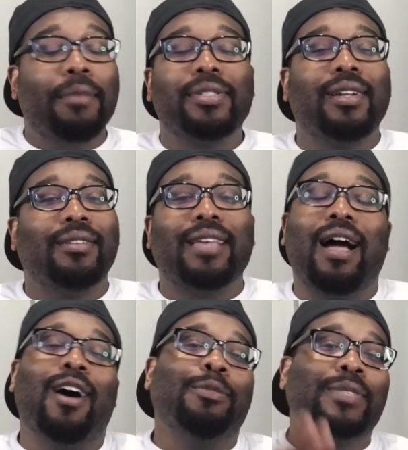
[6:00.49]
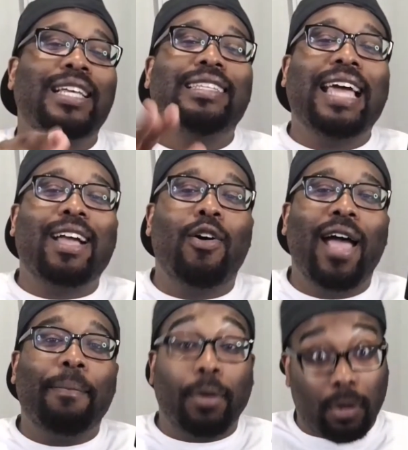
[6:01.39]
was sitting there, I was like, "Oh, that gonna
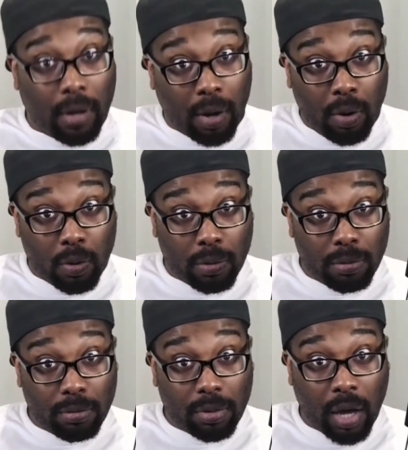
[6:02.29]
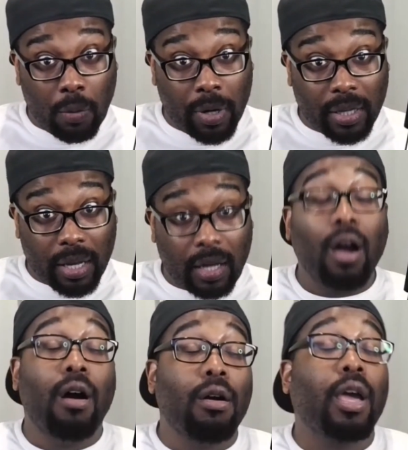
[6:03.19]
happen." Oh, Y'all went there.
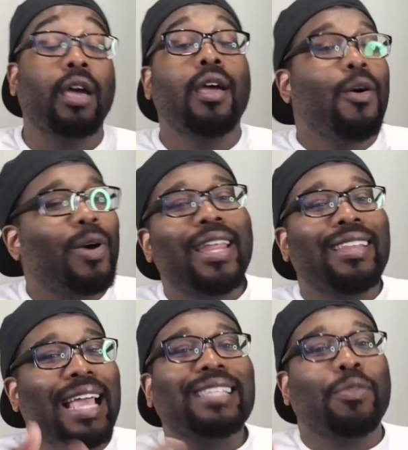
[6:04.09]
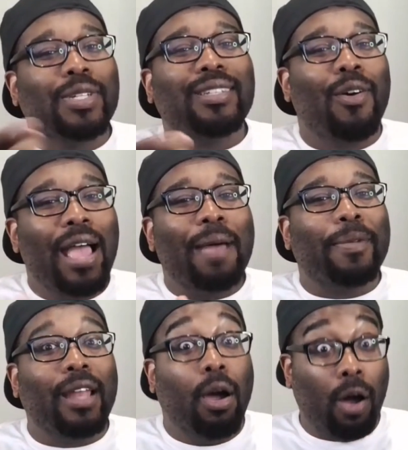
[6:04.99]
Oh, okay. Well, then that's what's gonna
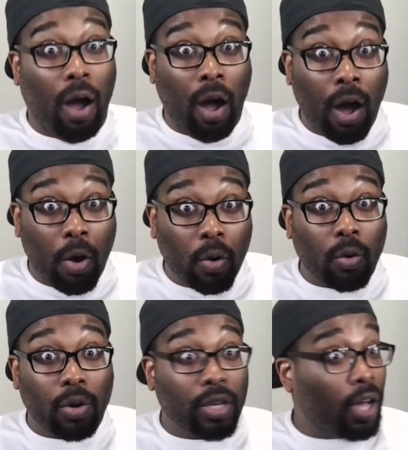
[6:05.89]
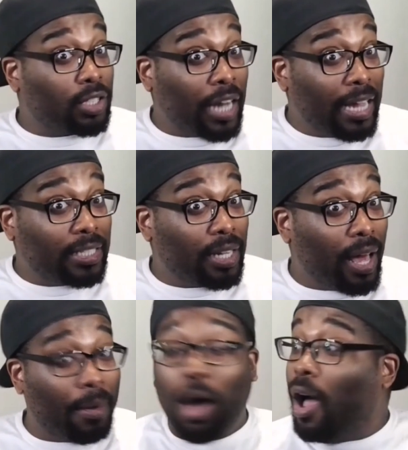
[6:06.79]
happen. Oh, y'all change it
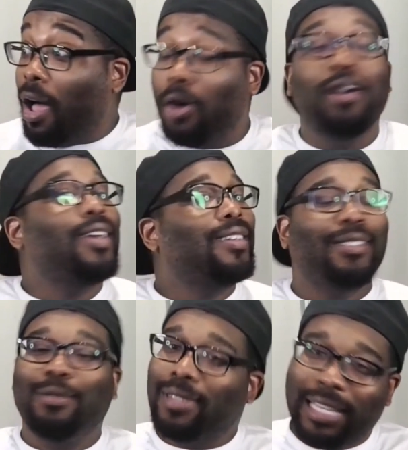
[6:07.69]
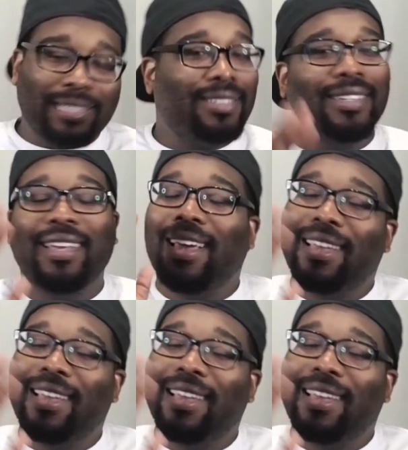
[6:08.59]
up. Oh, listen,